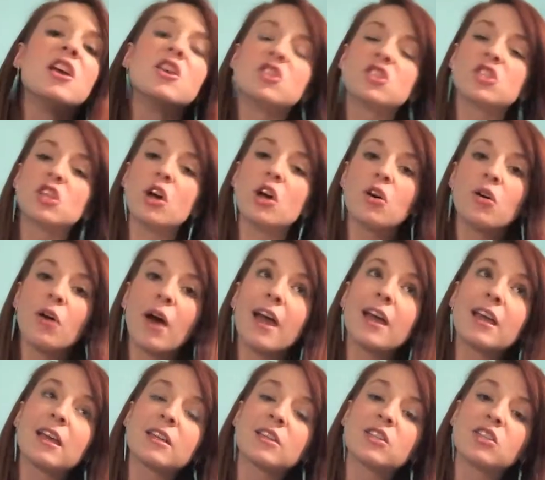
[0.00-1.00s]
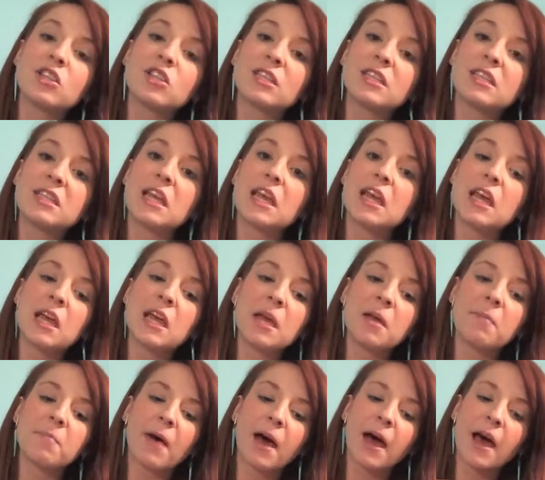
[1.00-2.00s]
So I guess you can say
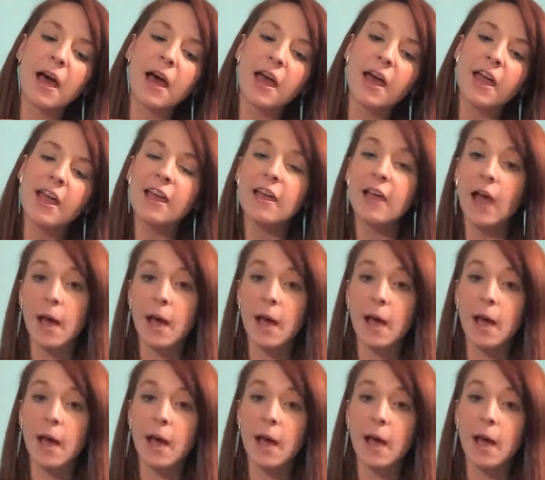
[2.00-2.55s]
my